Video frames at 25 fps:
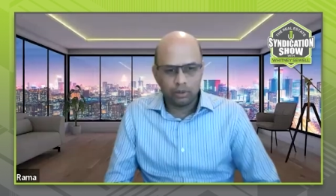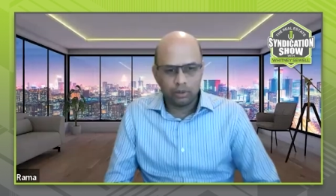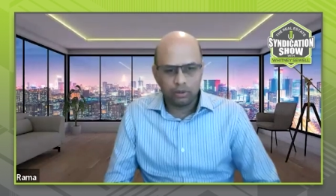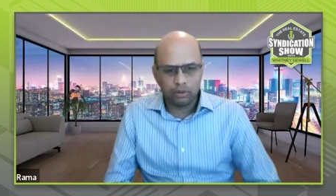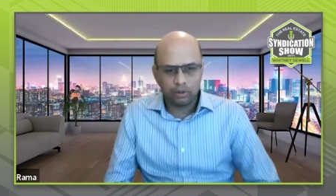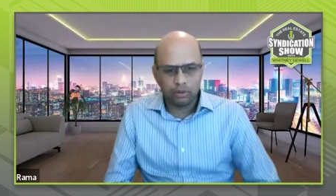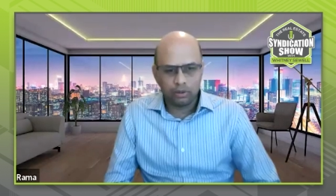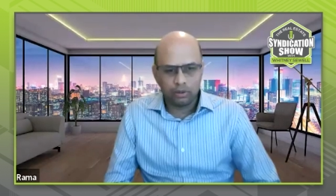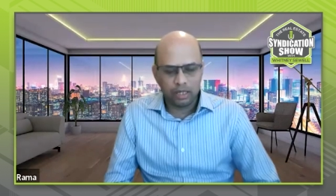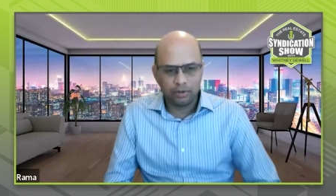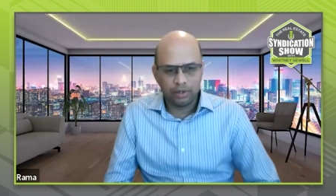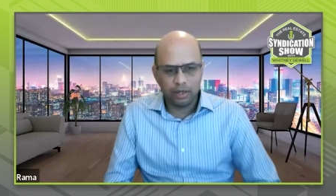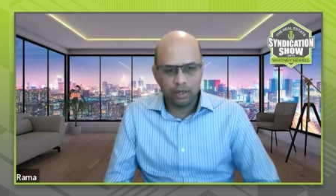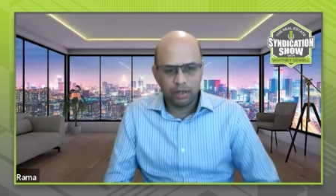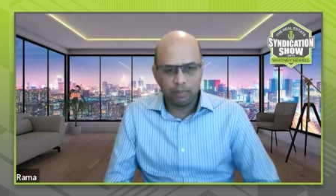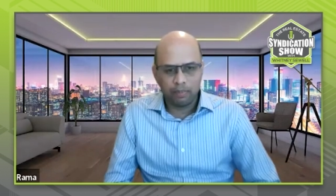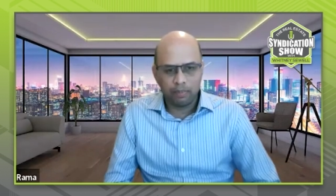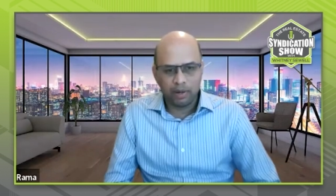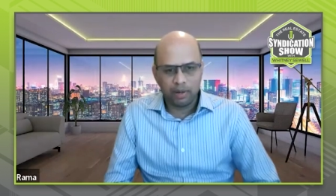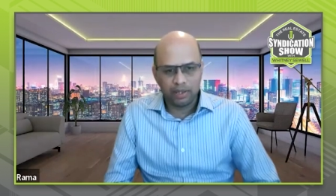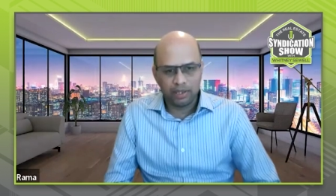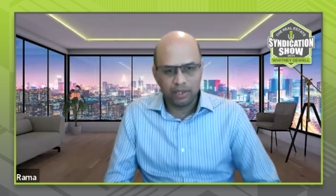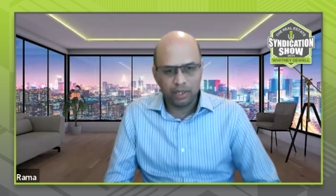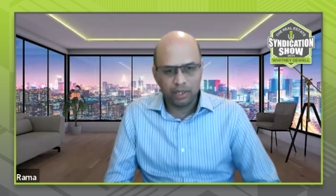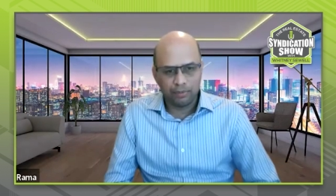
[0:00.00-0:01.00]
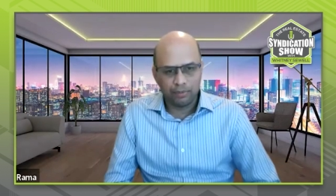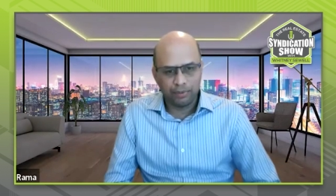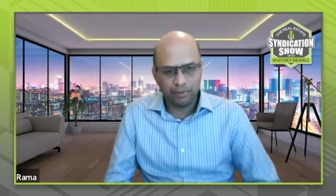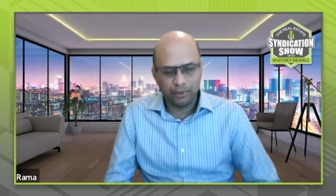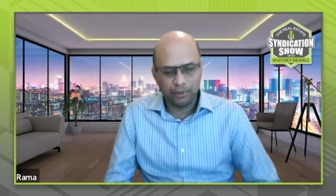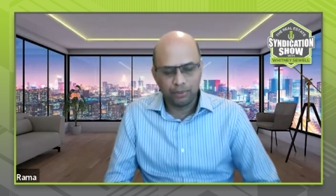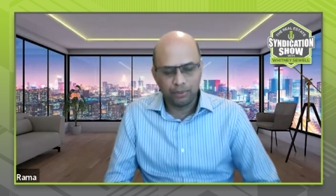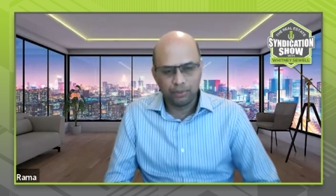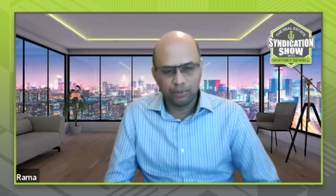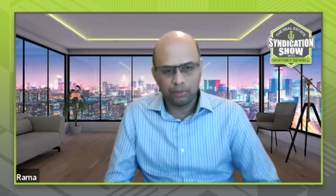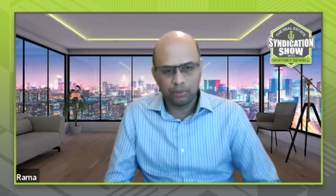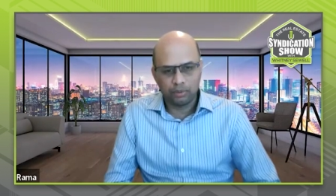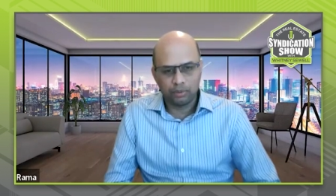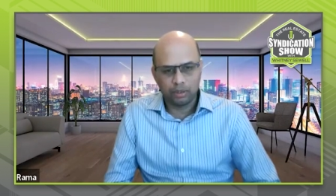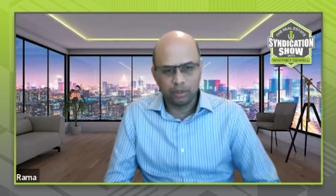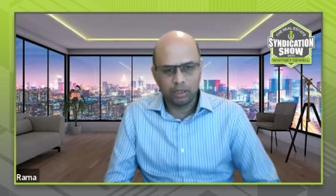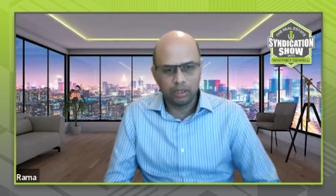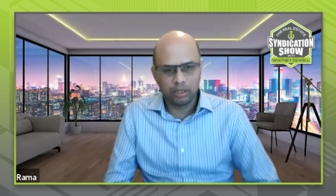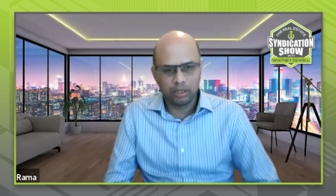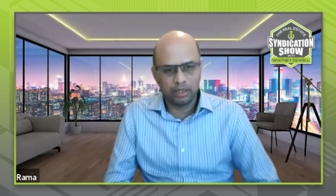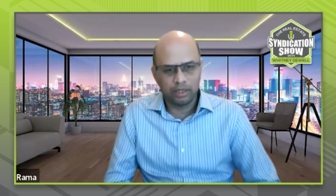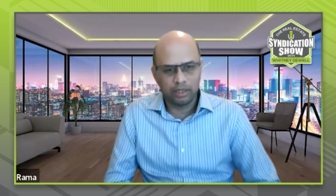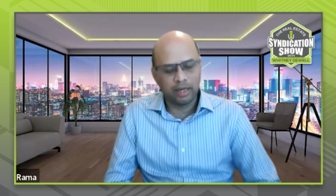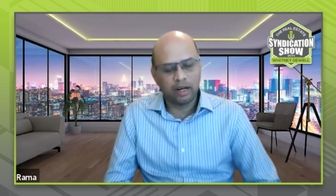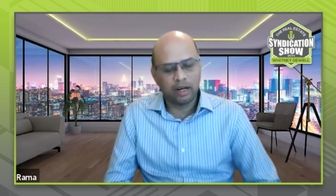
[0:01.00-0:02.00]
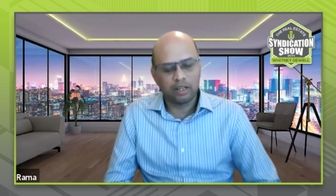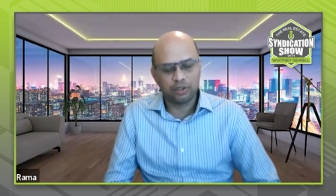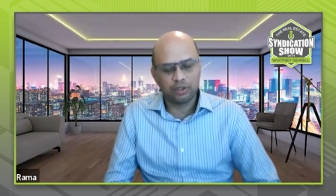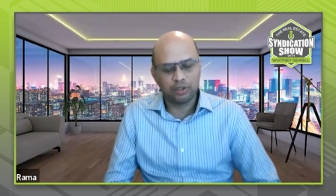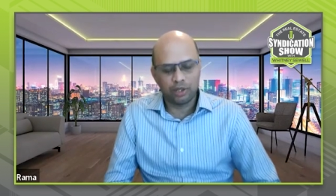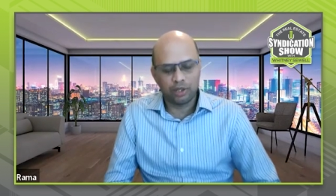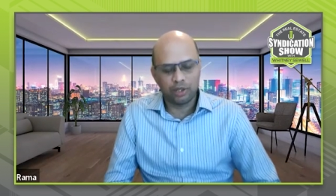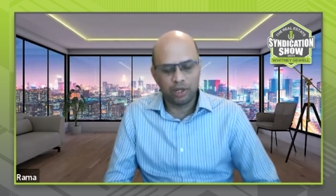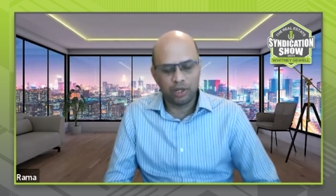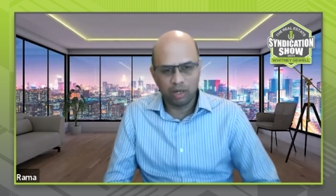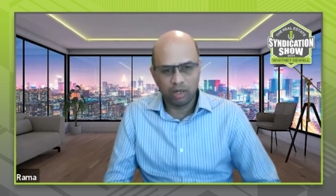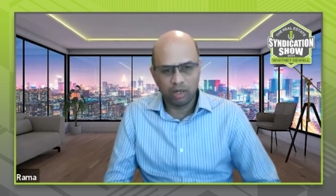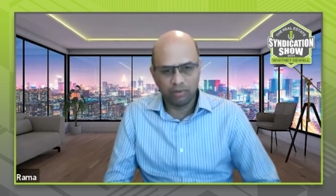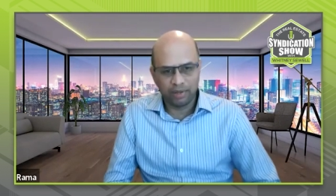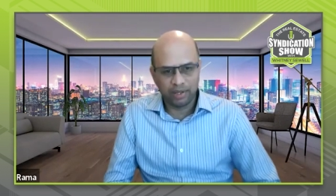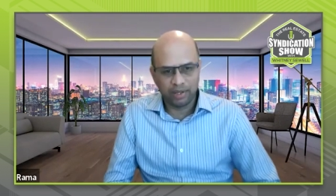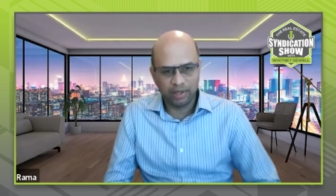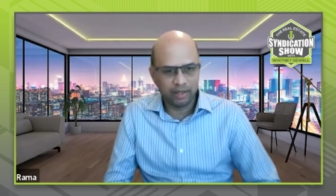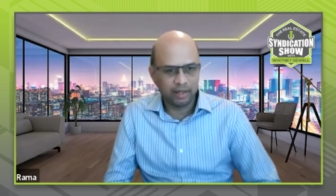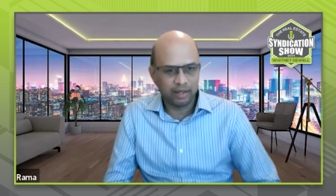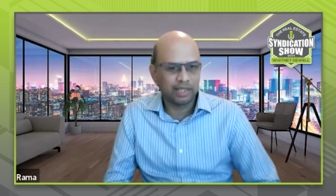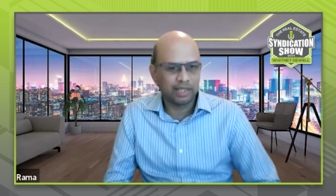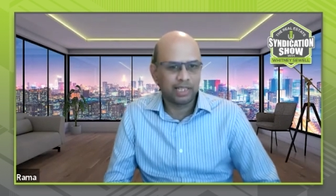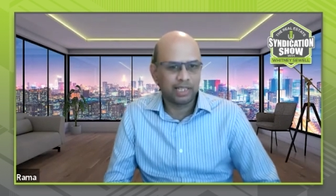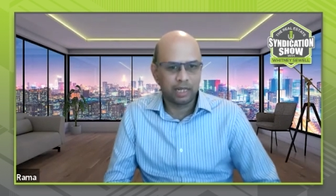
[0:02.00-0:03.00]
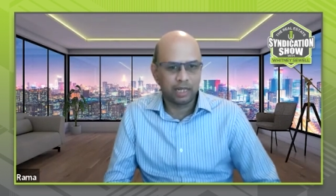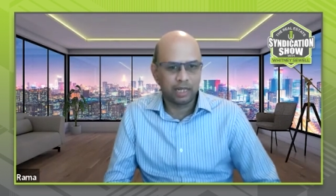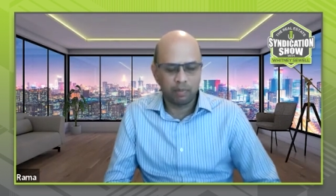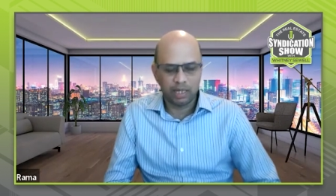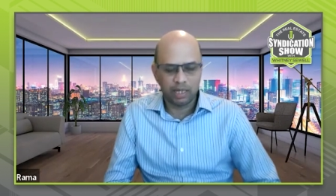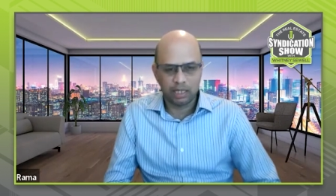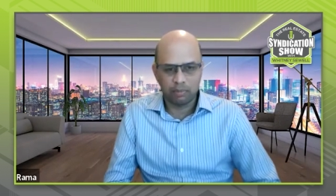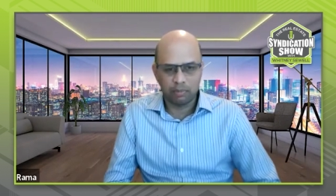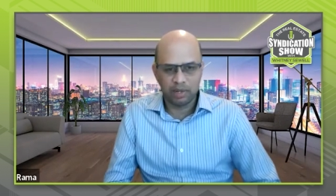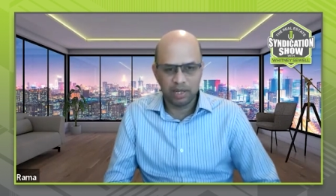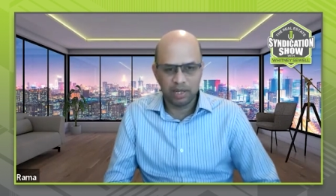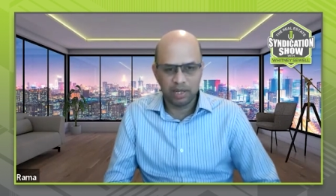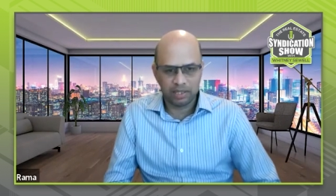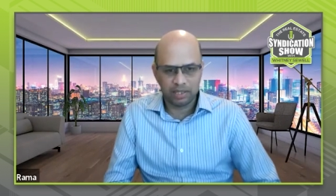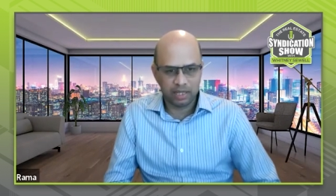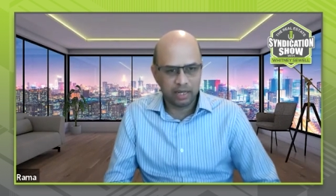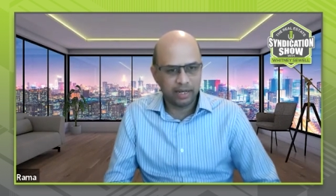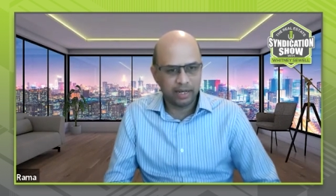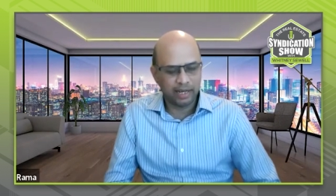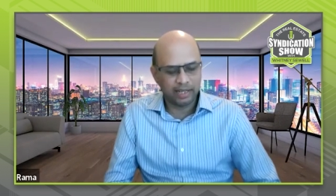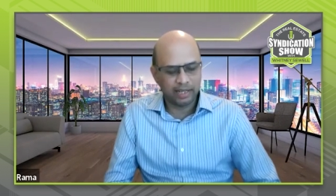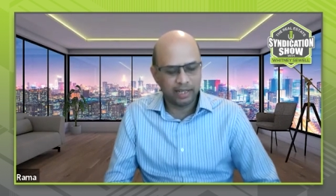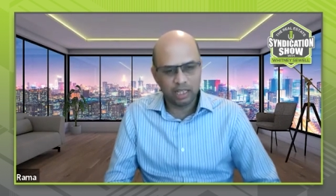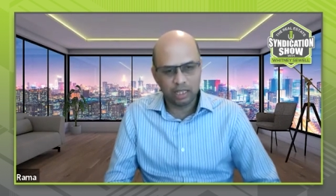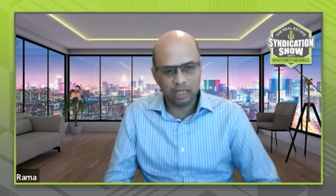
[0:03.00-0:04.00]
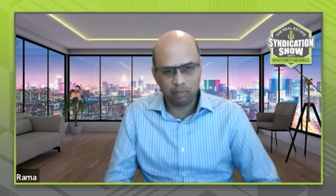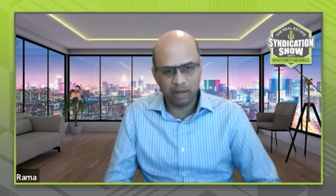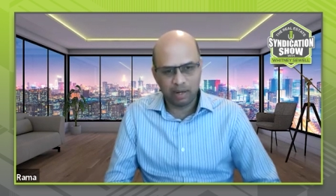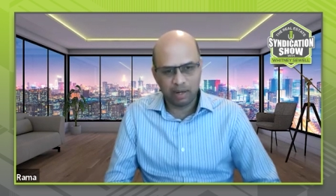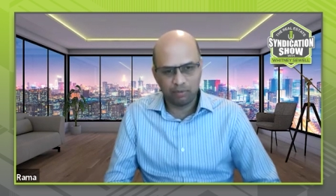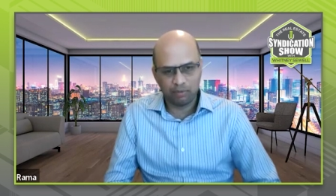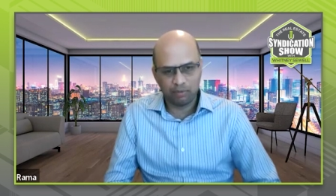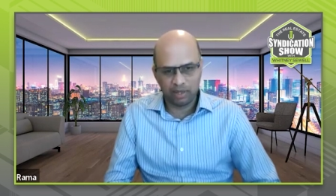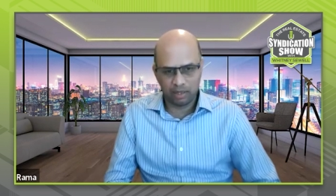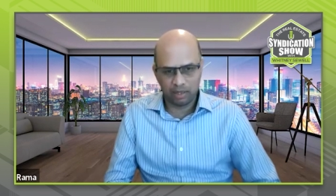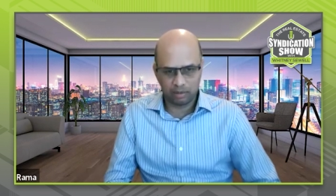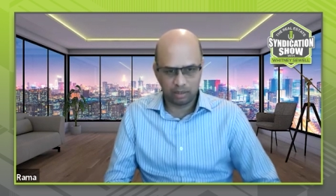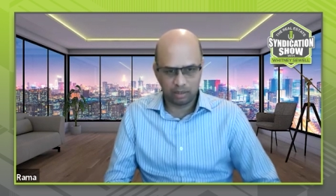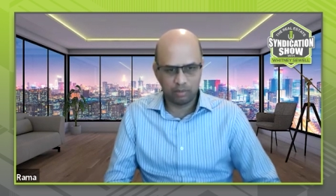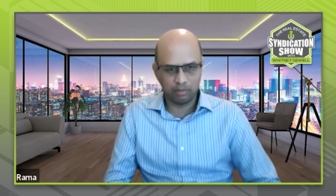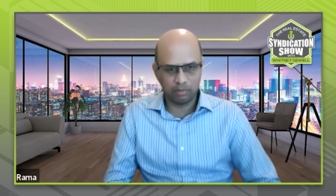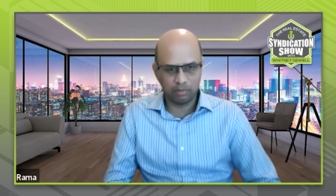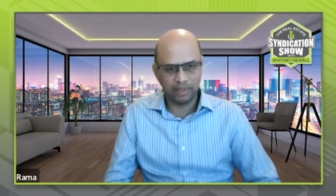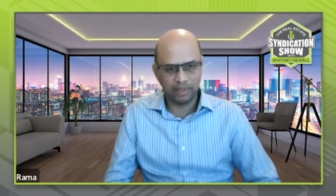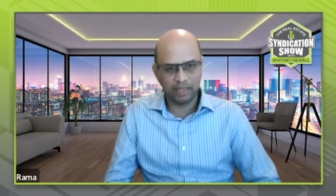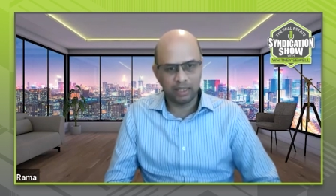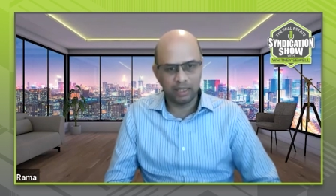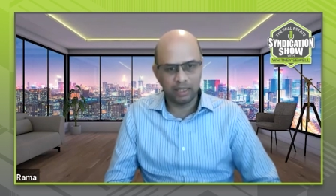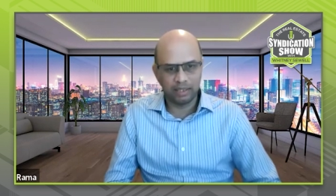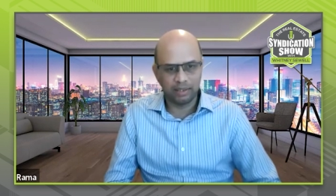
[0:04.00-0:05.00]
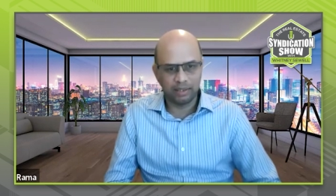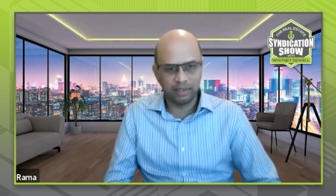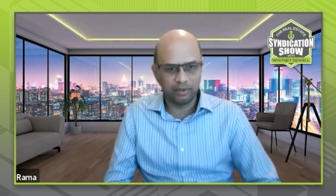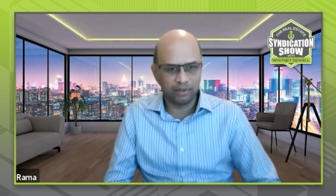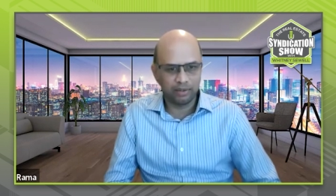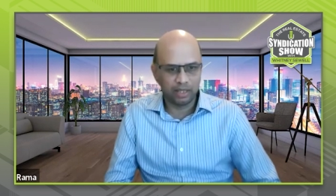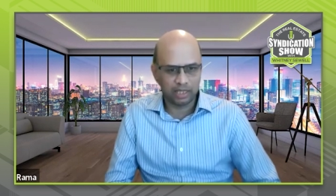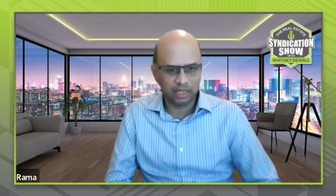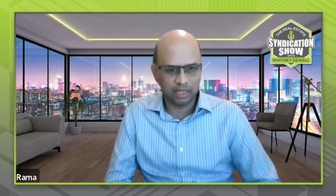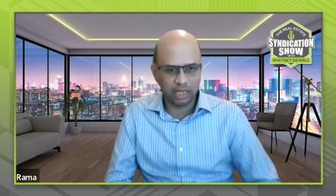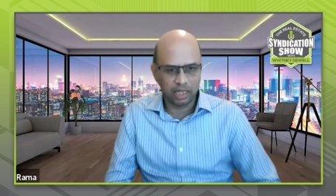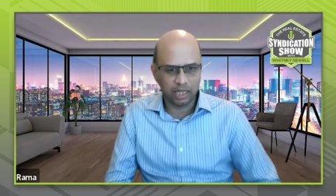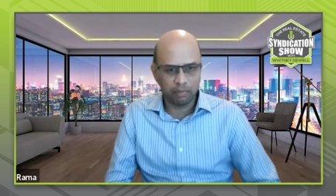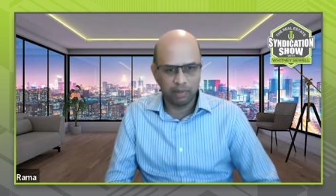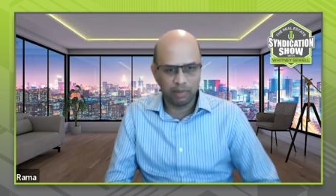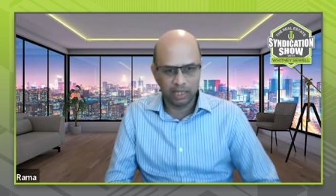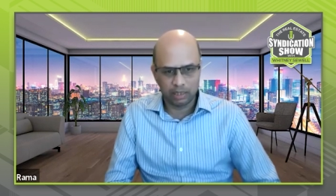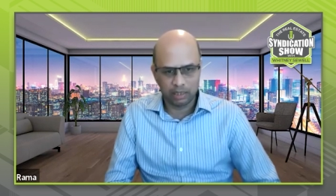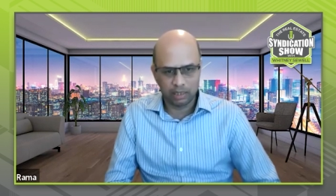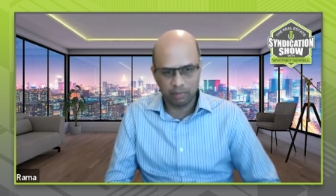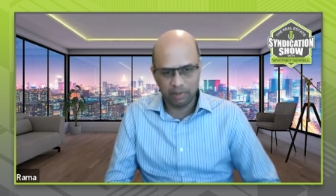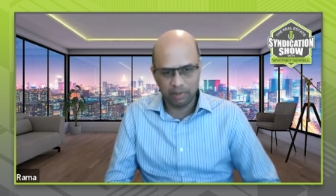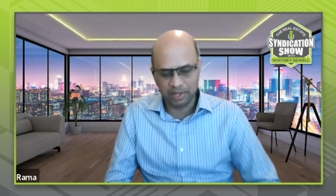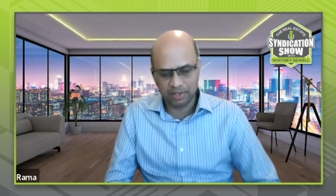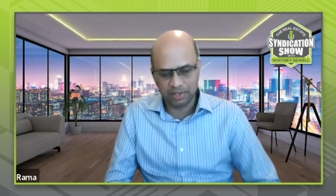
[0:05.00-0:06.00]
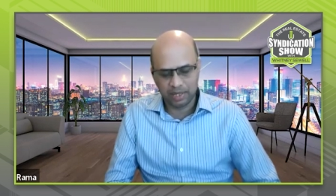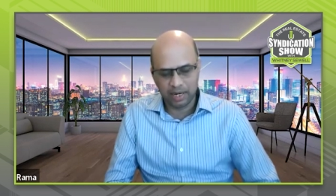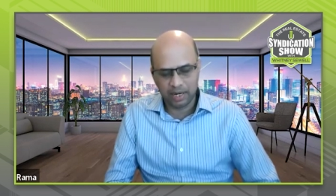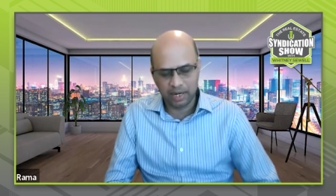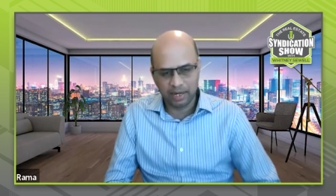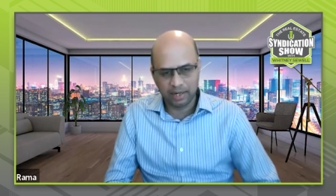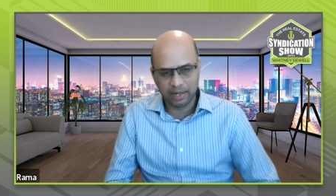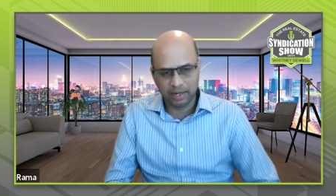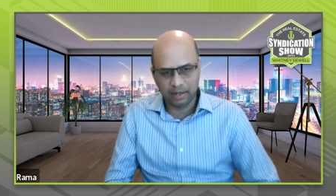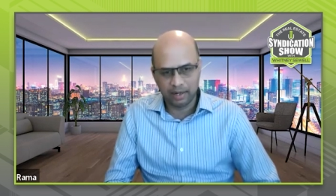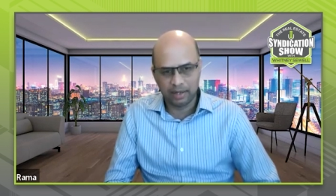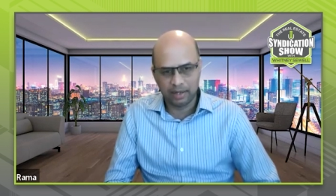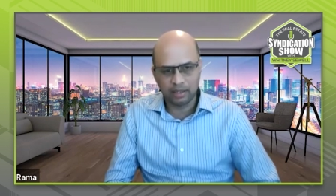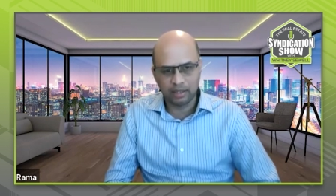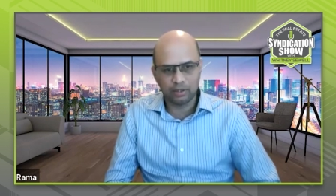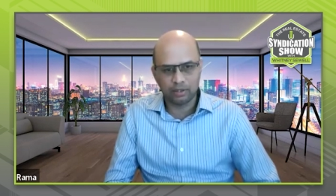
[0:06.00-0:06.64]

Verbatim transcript: day to day point of view, uh, they're also involving in asset management side. At this point, we are completely into asset management side, right?